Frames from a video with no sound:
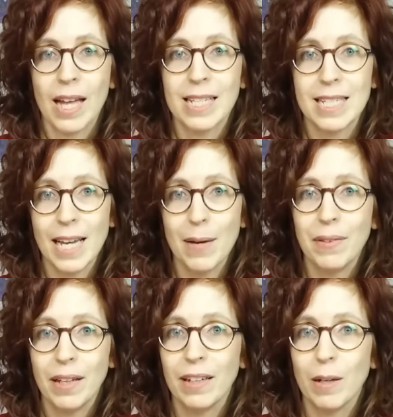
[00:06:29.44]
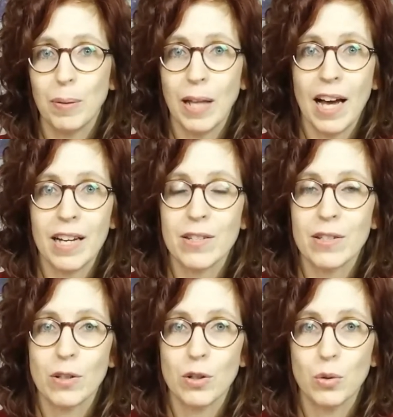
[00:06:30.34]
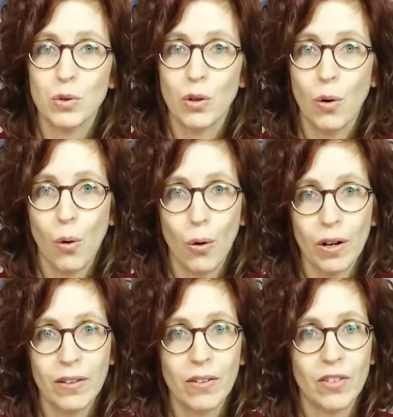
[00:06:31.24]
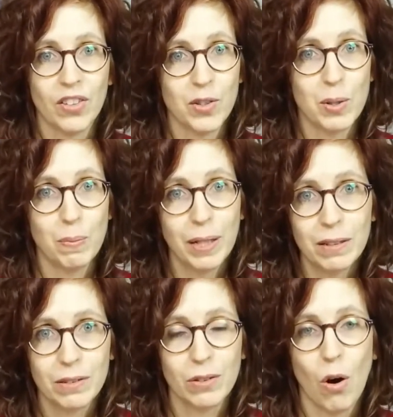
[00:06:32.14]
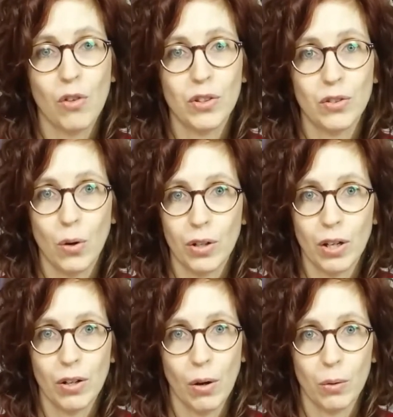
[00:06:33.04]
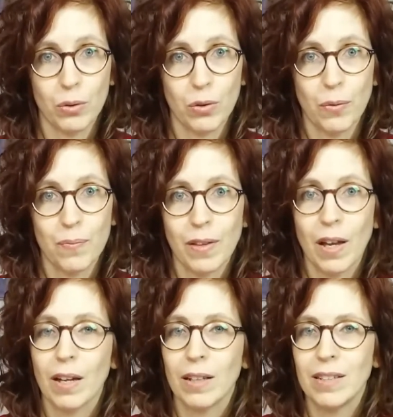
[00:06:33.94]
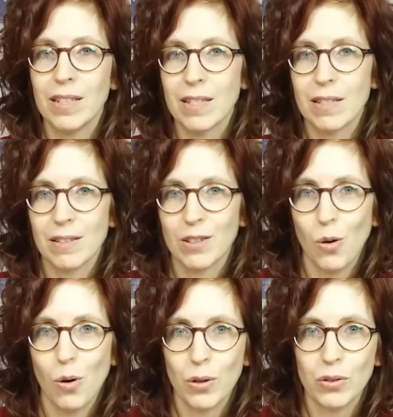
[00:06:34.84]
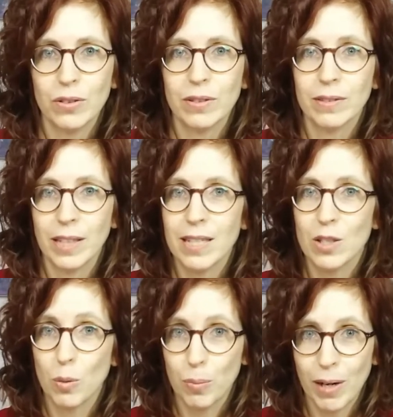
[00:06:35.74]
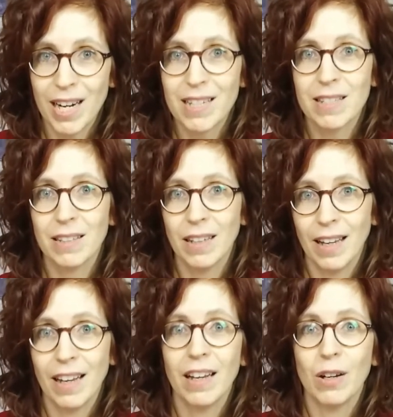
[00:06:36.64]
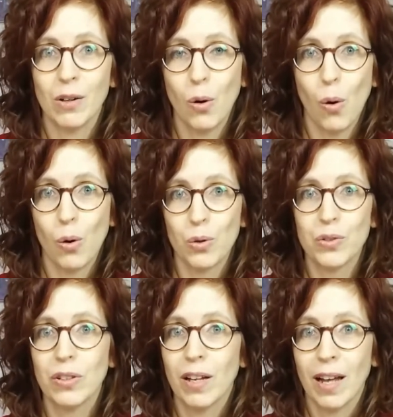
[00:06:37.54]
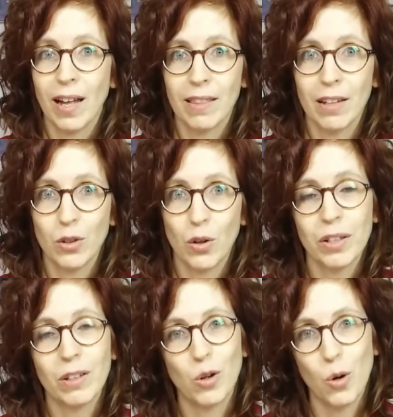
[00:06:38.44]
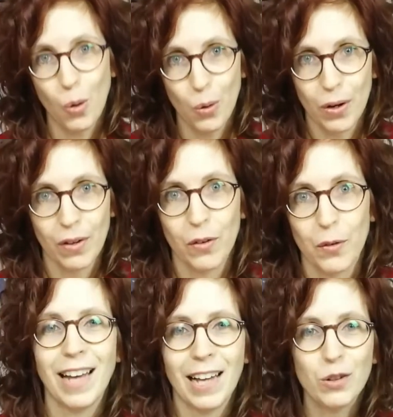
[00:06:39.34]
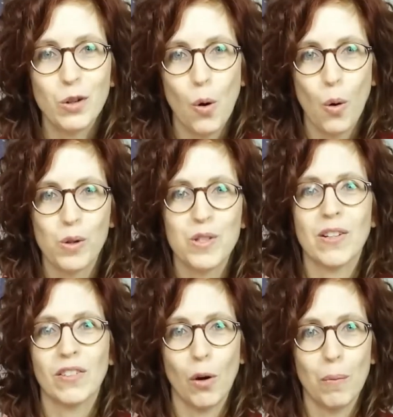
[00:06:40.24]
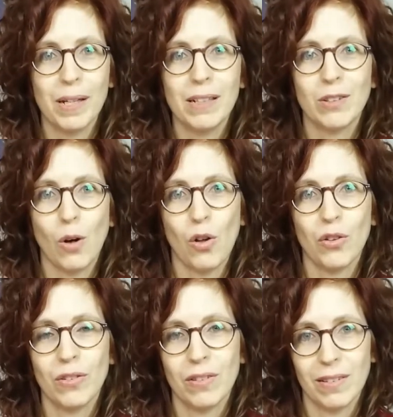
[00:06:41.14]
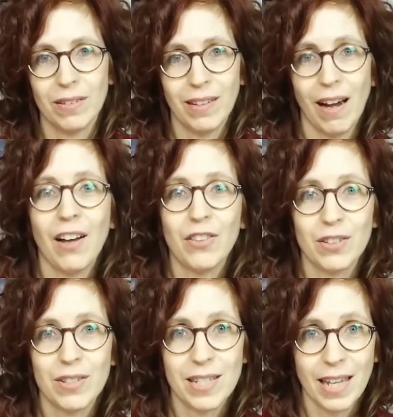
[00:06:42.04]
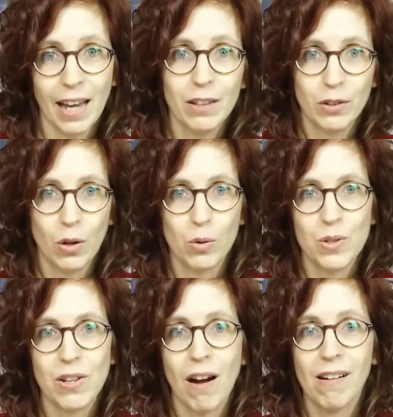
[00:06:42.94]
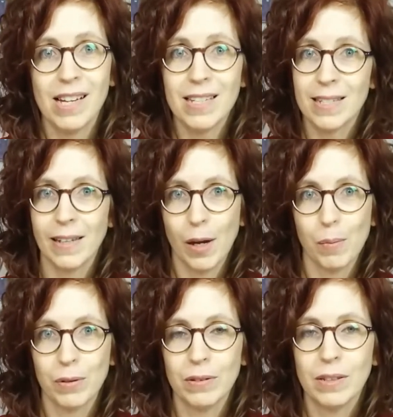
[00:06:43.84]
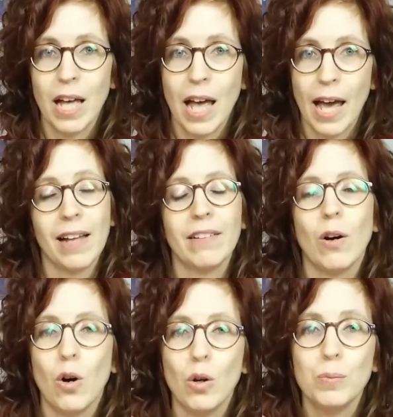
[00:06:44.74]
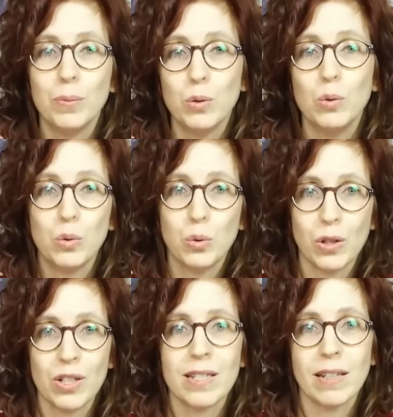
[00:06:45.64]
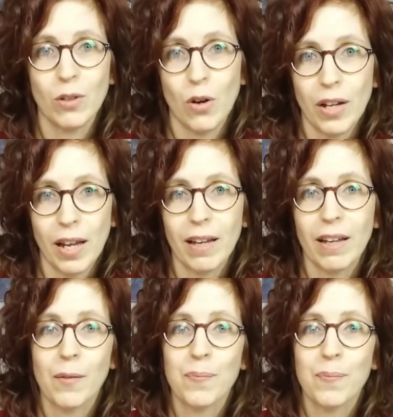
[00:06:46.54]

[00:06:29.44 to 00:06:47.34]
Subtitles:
The same thing applies to the chord that is built on the tonic note. This chord is surprisingly called the tonic chord. The other chords that are built on the other scale notes are less stable and they all pull towards the tonic